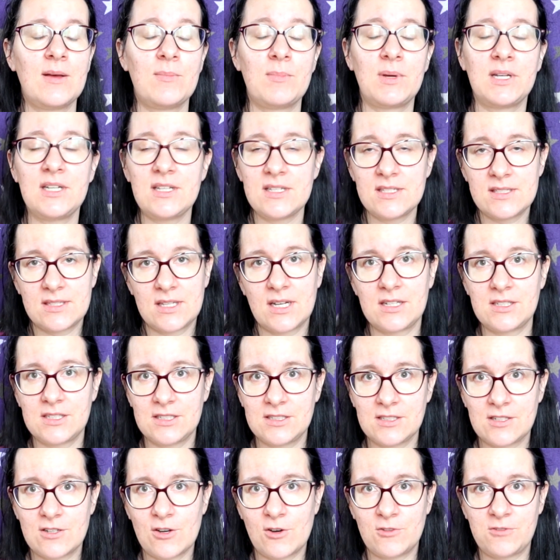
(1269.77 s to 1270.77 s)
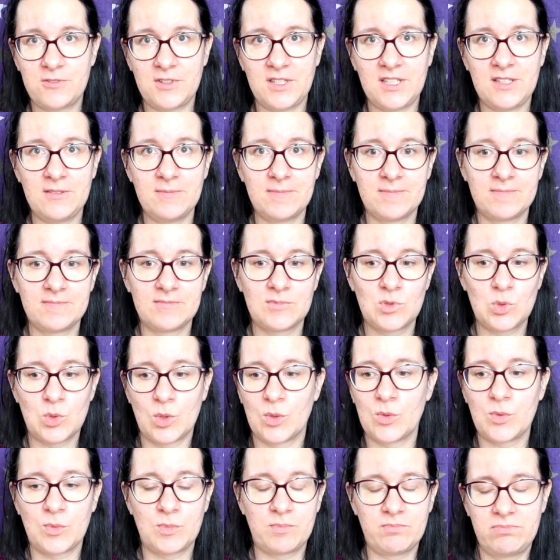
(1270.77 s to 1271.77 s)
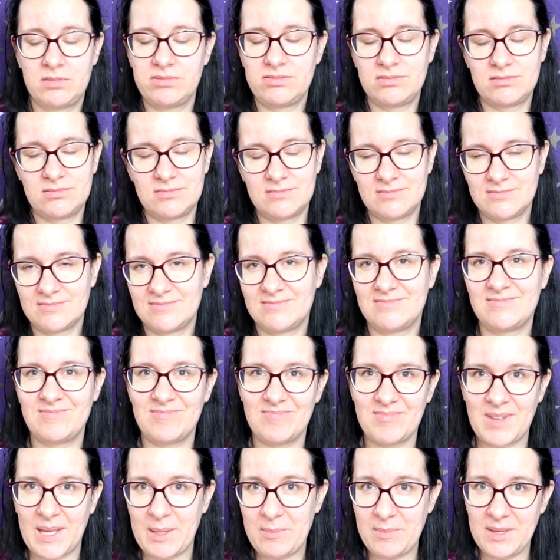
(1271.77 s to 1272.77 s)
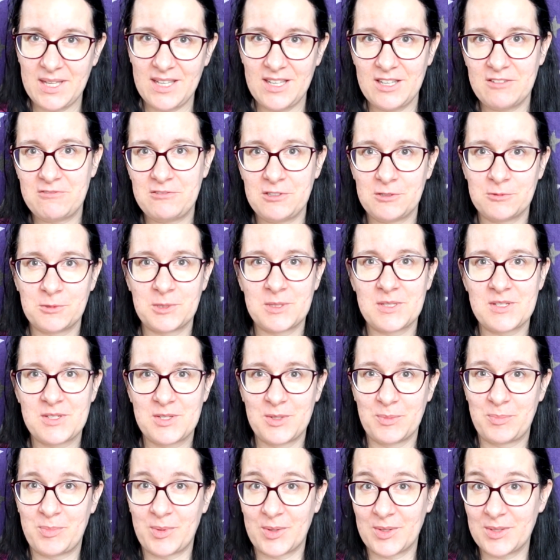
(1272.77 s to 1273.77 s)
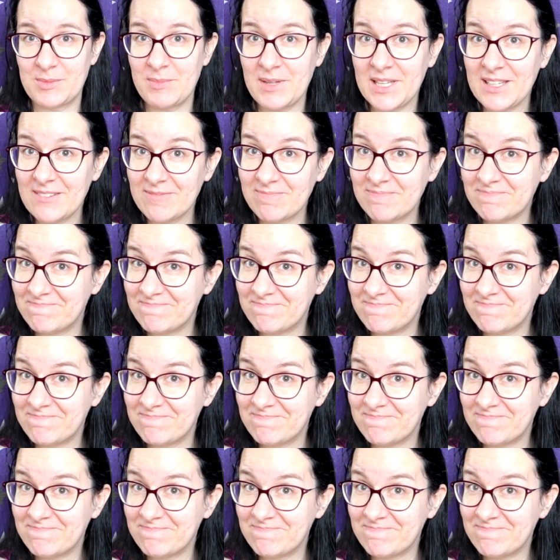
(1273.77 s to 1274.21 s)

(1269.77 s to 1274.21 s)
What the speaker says: But I started a coffee, so maybe if you want to support me,